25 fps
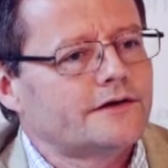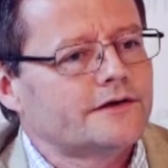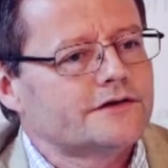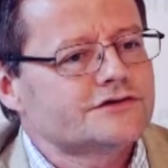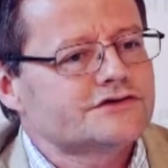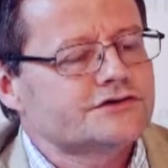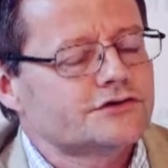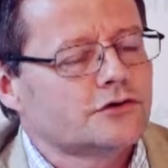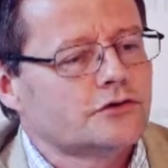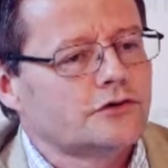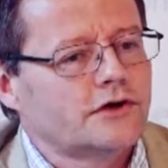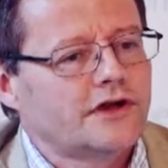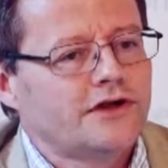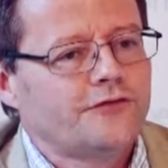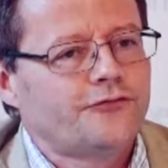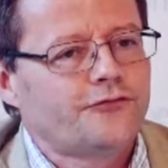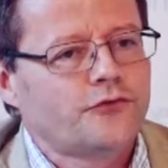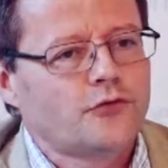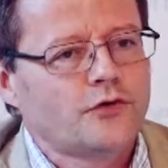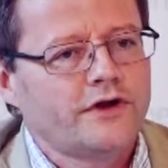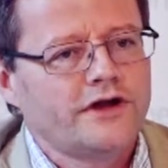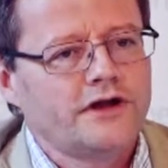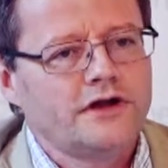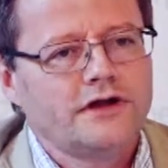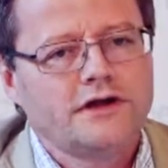so if
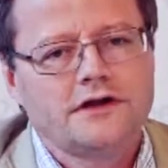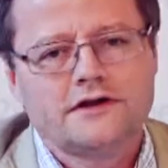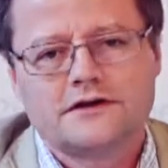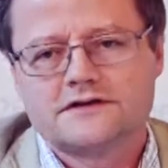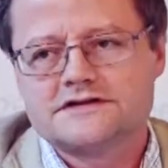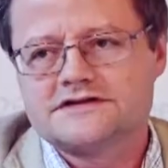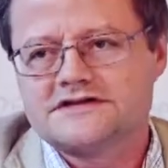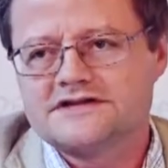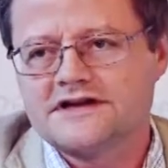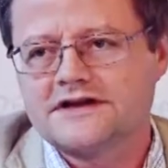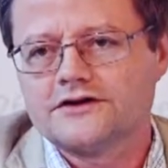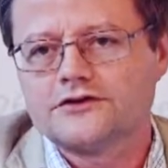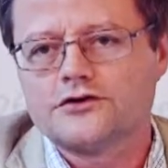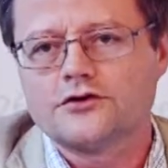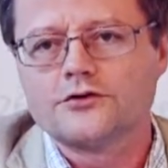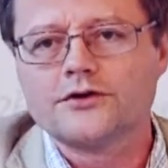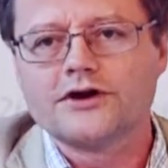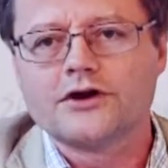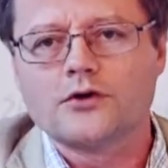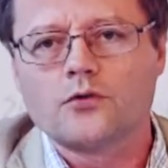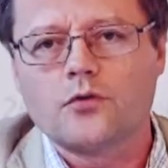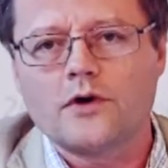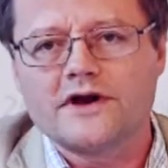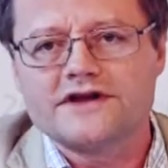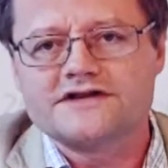we send a
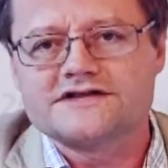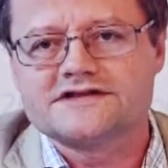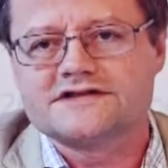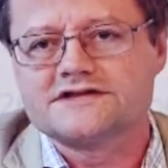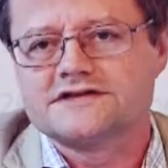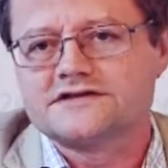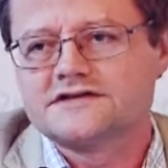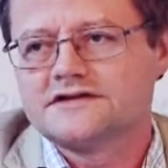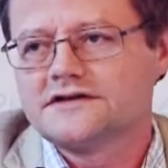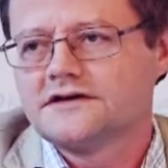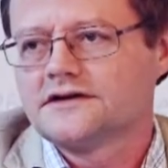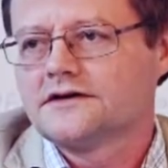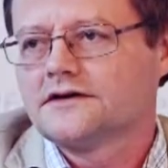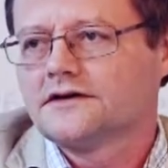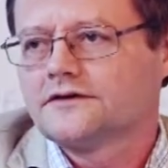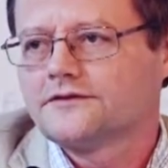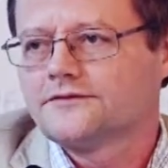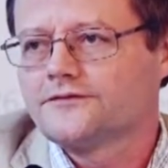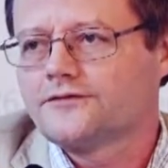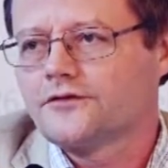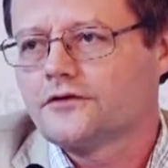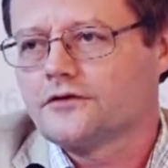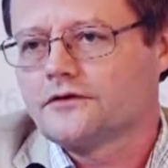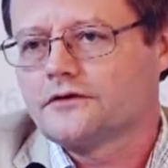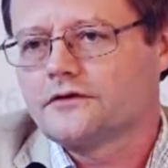request
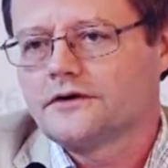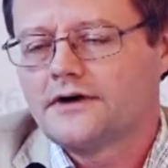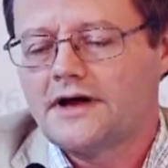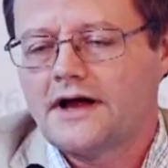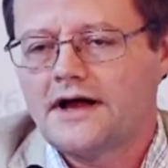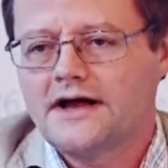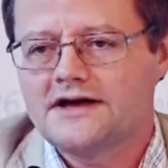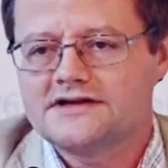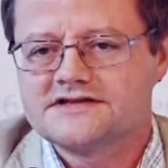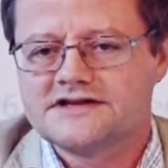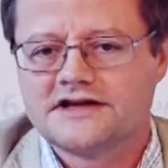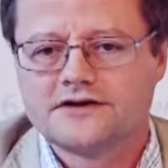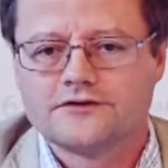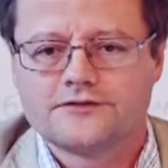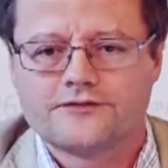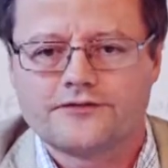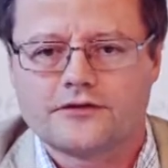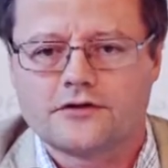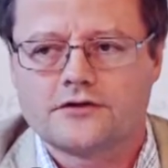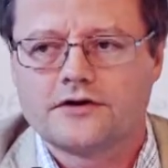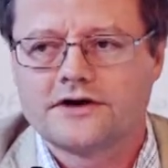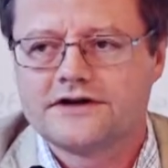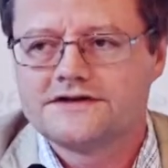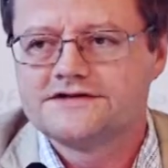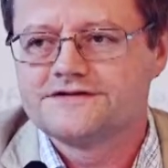for asking
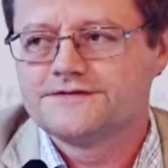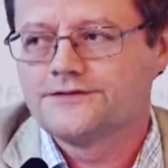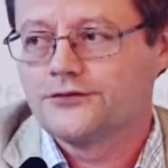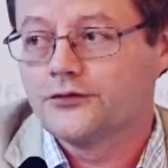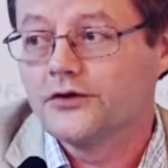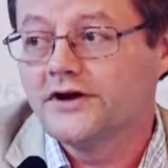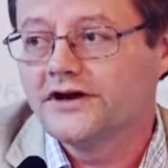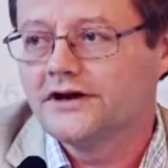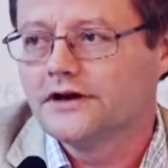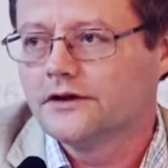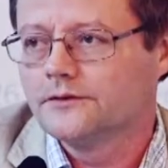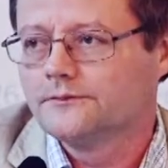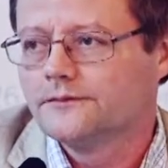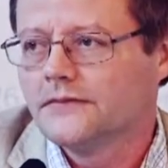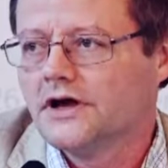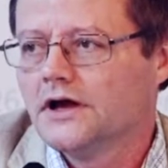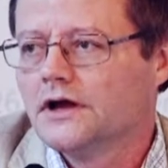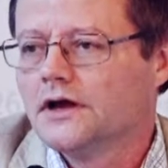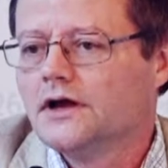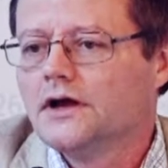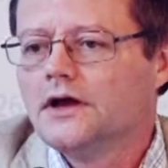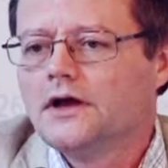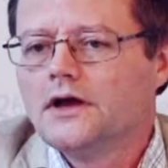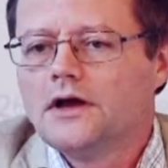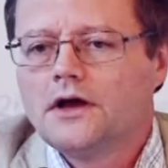for his freedom
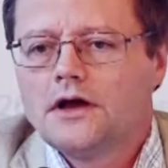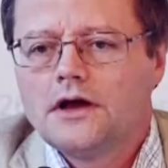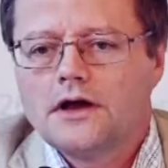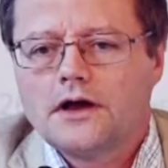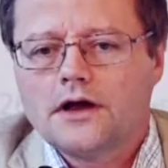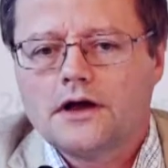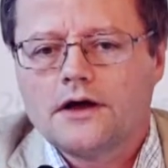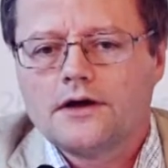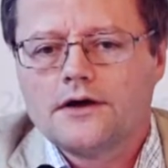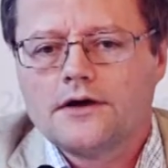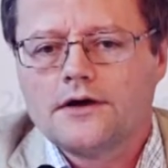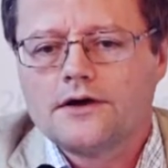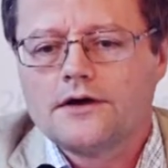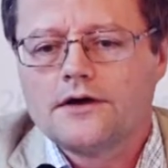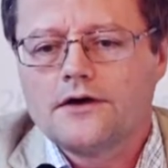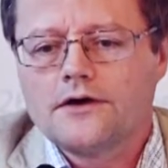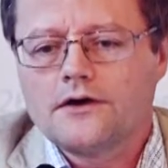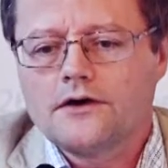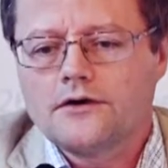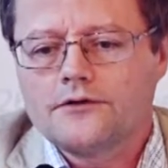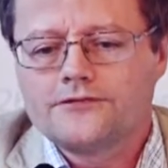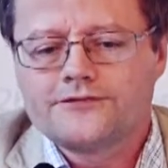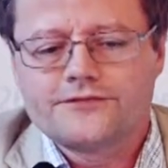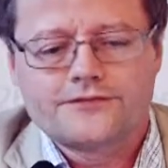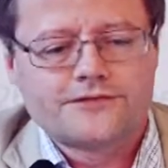
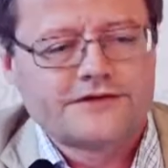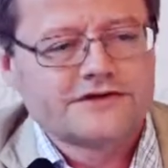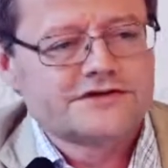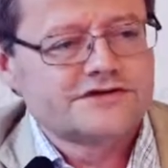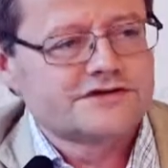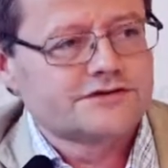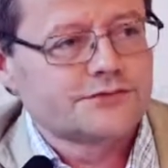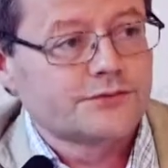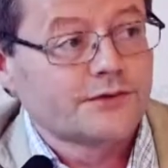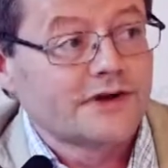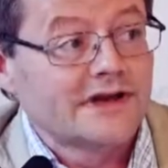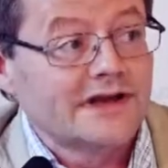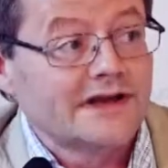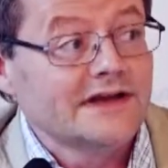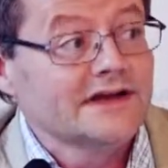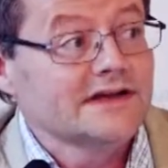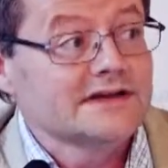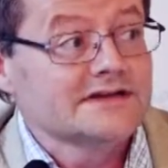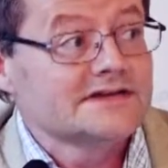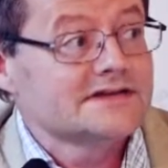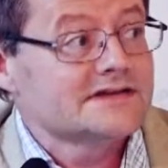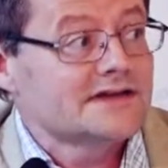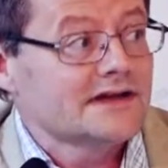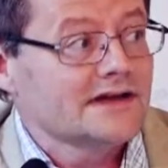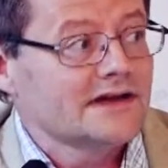of his
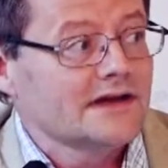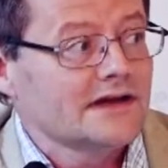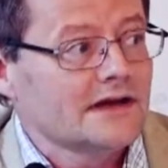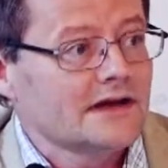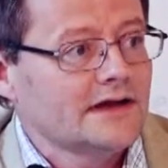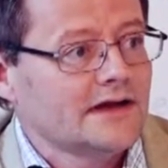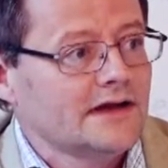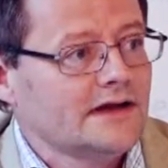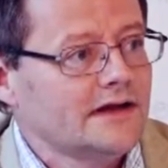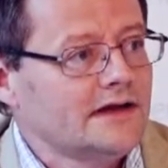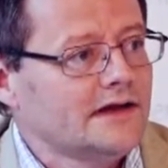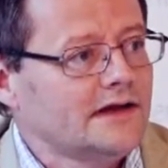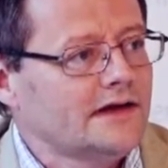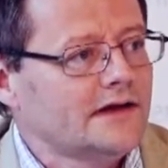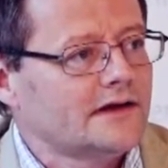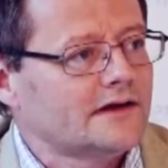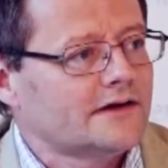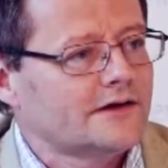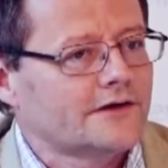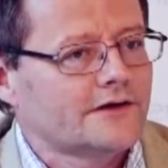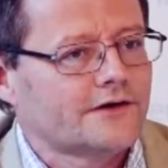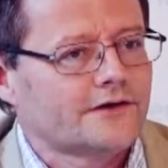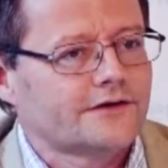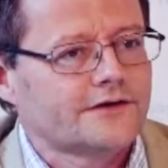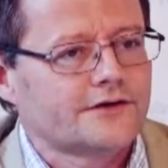release,
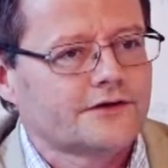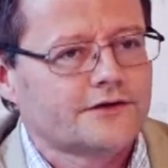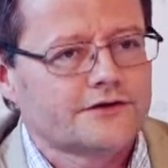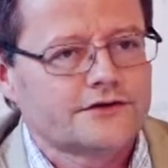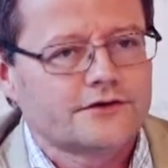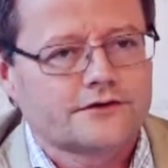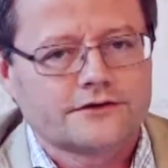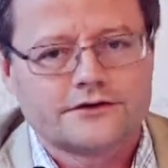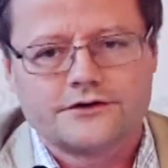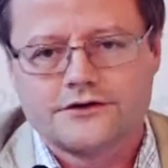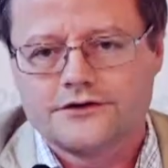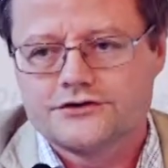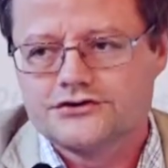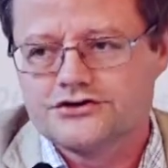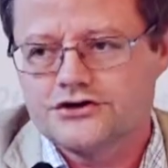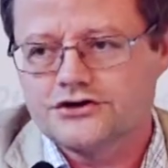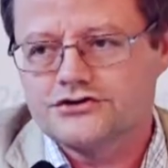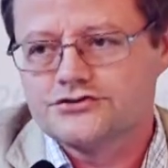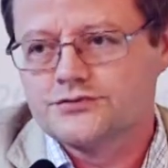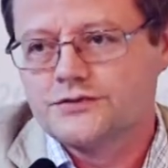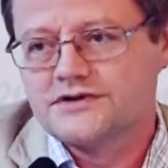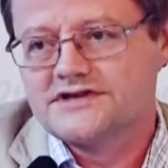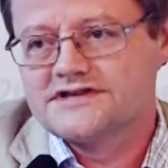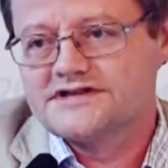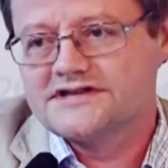the
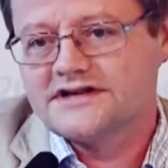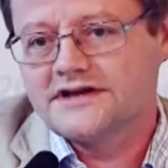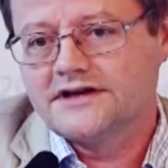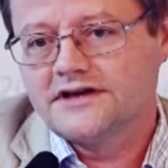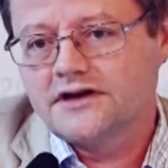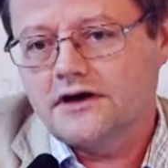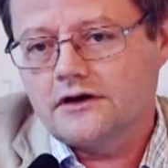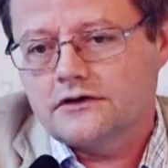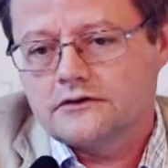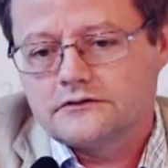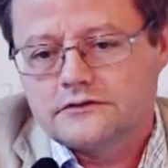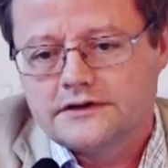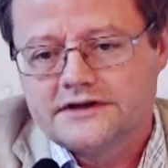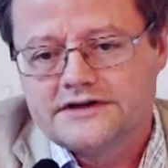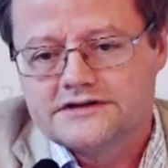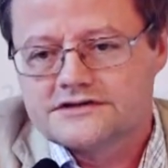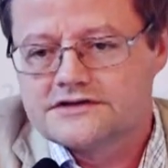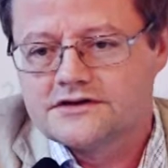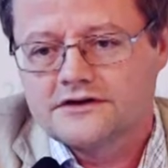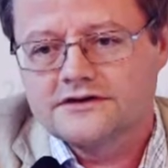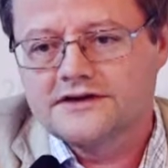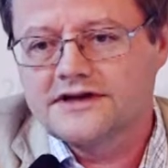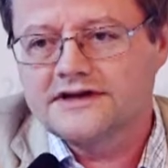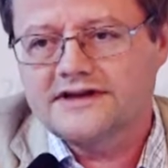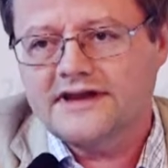judge will say, no, he's
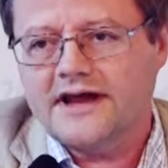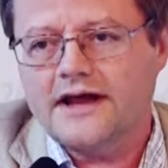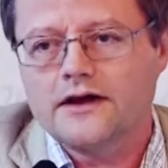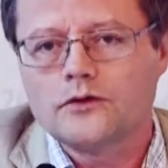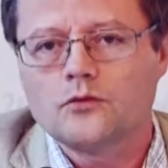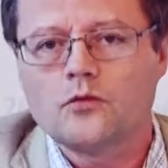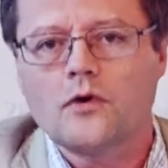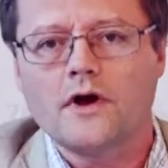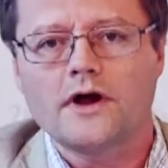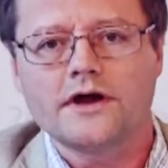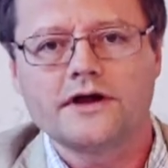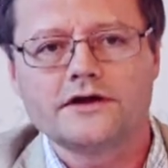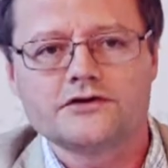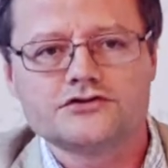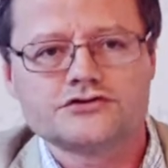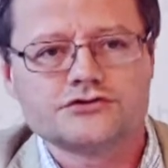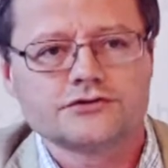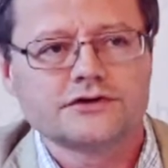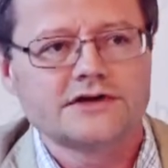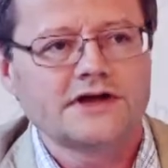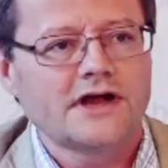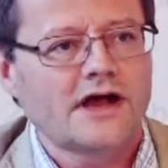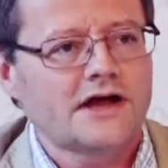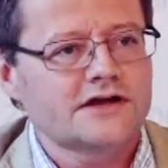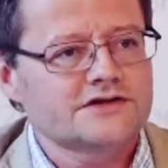not detained. Why
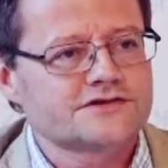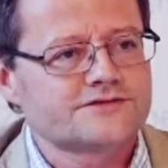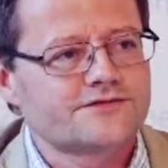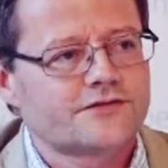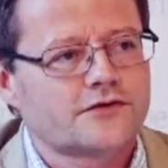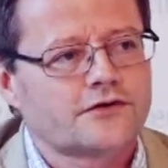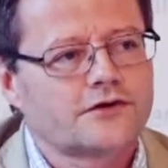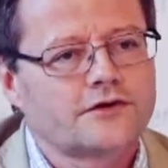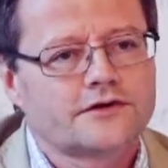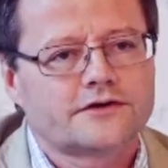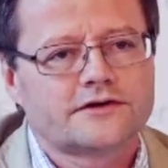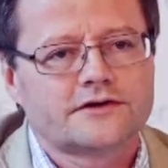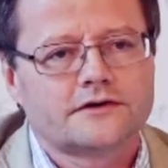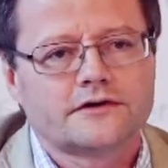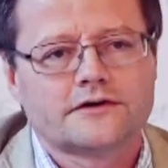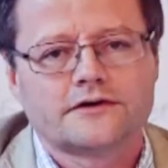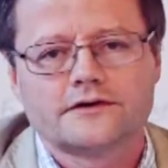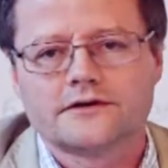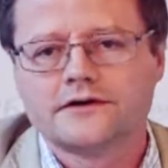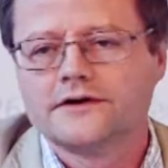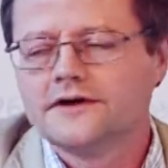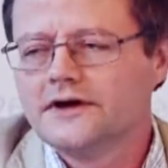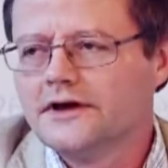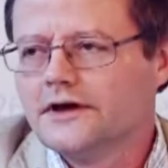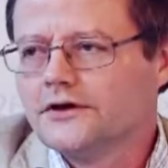should he ask for
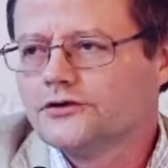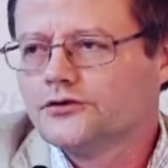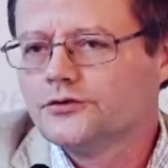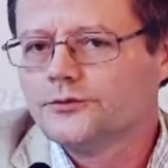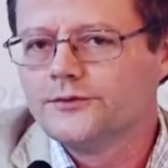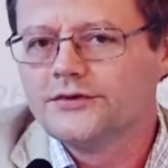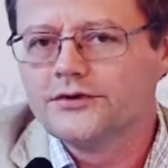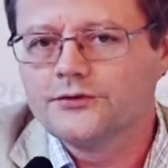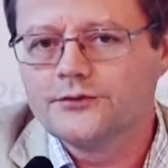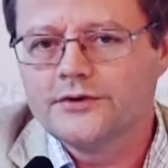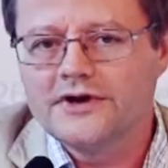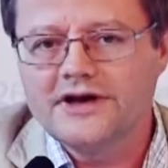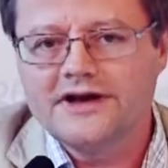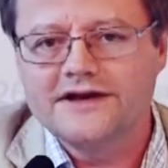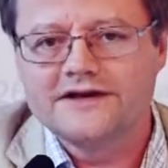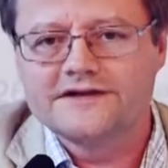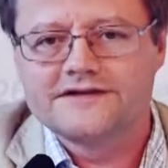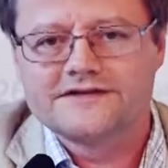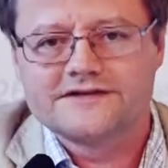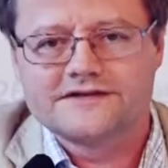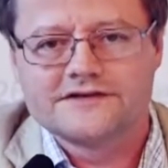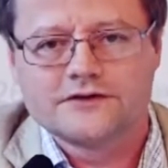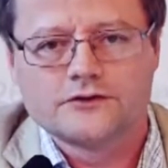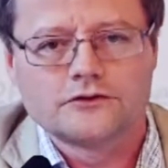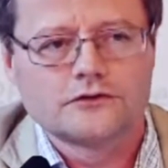to be
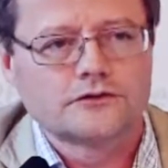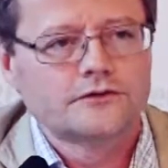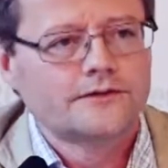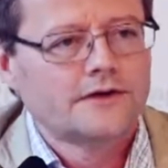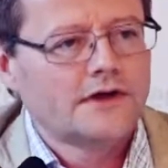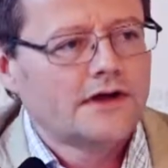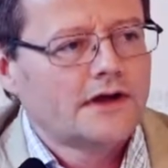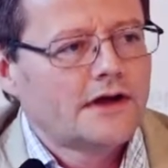released? So